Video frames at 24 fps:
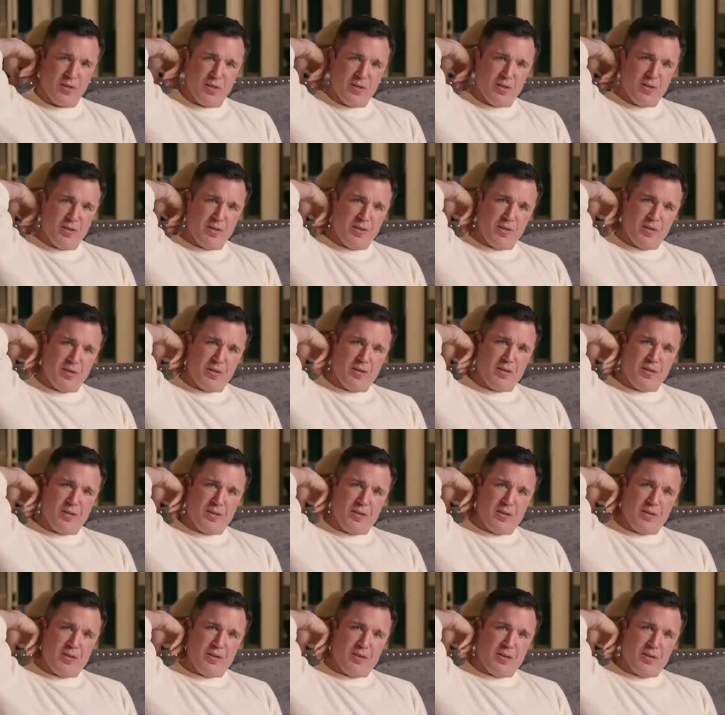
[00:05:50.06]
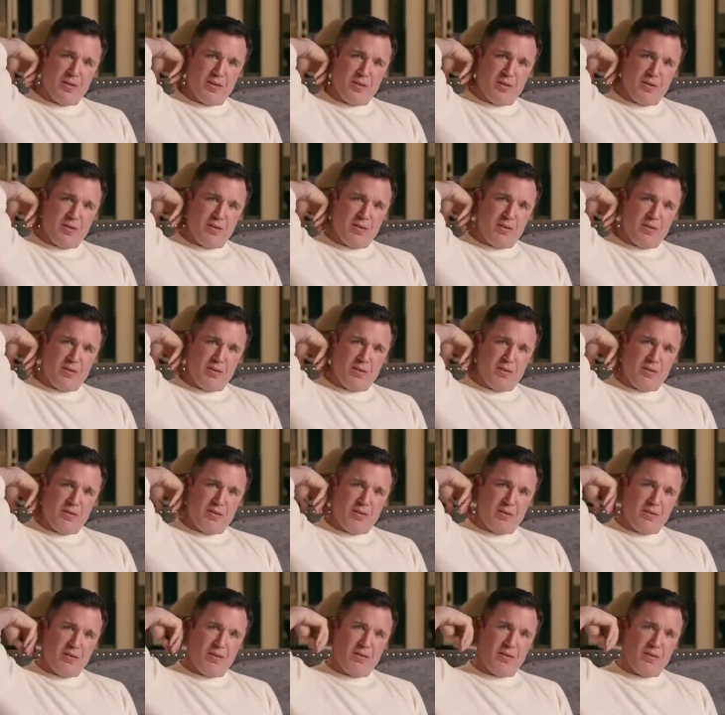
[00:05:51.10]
No one is speaking in this clip.